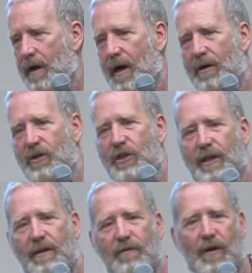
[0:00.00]

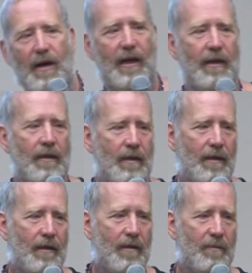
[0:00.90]
arching vine,
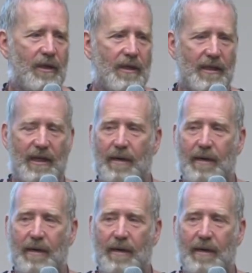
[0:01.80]
because it